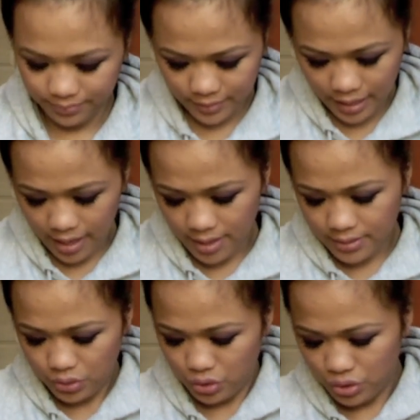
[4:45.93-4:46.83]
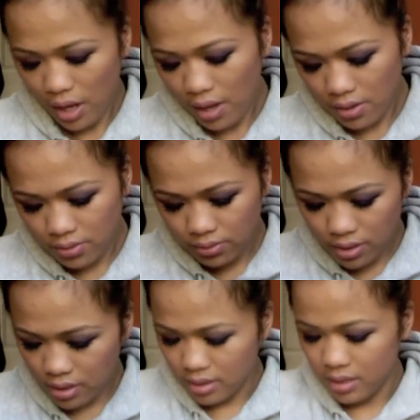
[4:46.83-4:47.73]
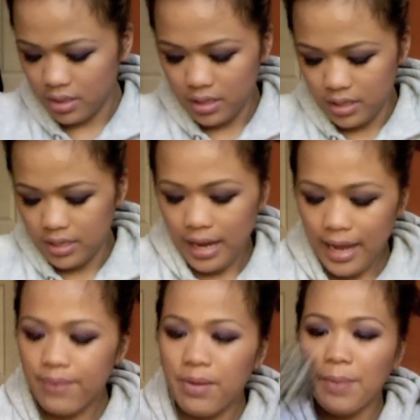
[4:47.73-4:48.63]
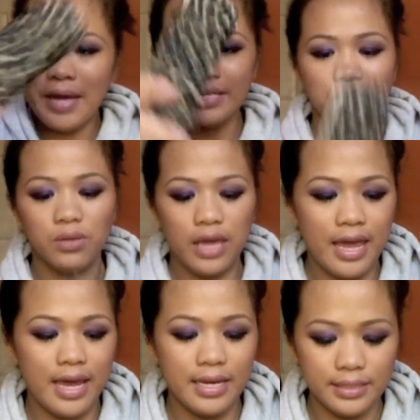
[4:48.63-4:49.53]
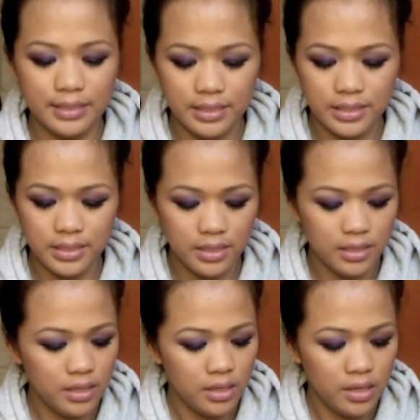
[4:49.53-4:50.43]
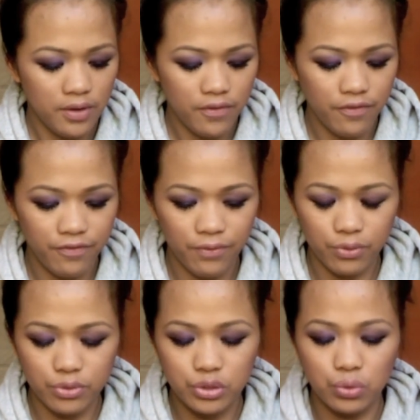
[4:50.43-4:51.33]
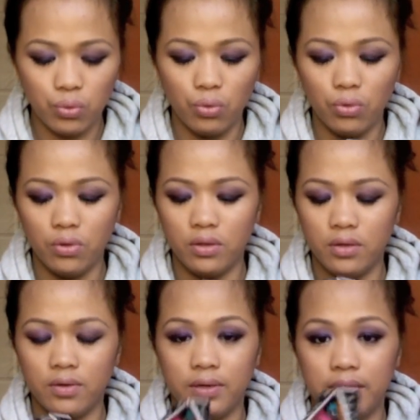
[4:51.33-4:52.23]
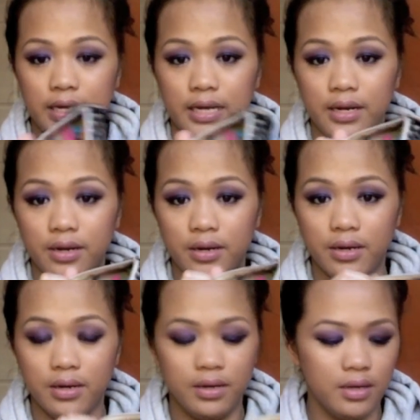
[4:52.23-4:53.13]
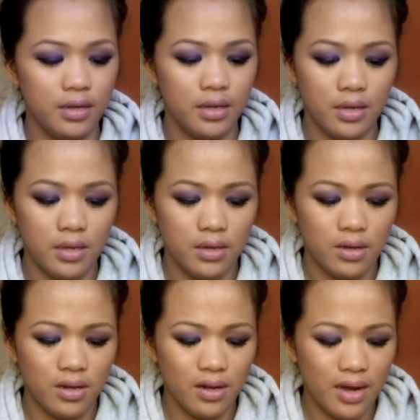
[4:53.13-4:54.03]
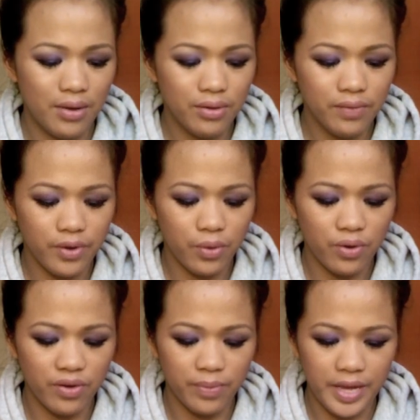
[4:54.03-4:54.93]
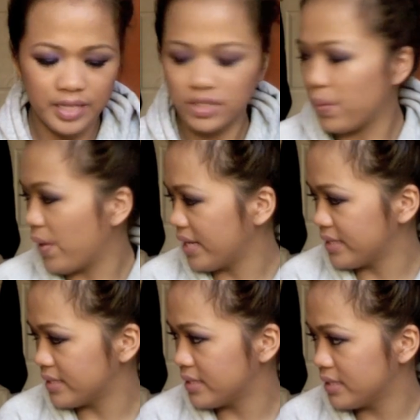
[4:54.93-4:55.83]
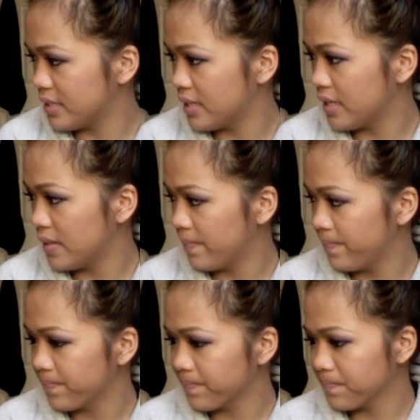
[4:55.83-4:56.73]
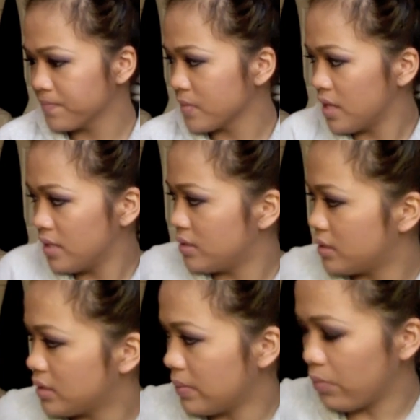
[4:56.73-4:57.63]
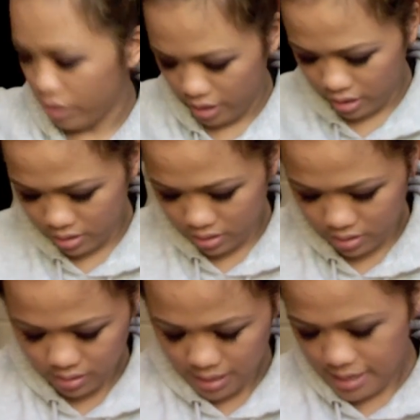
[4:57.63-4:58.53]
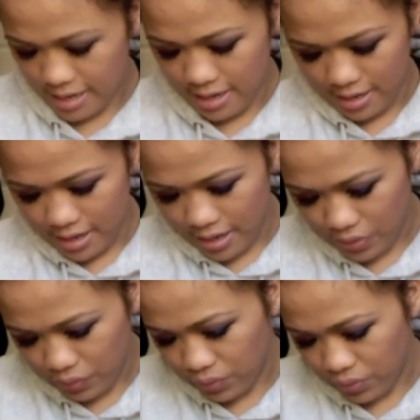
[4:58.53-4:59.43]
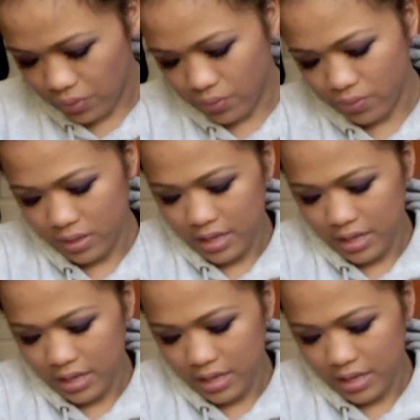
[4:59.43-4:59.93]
Okay, so I have my pencil case for school right here. I don't even know where the pens went. Somewhere. I don't know.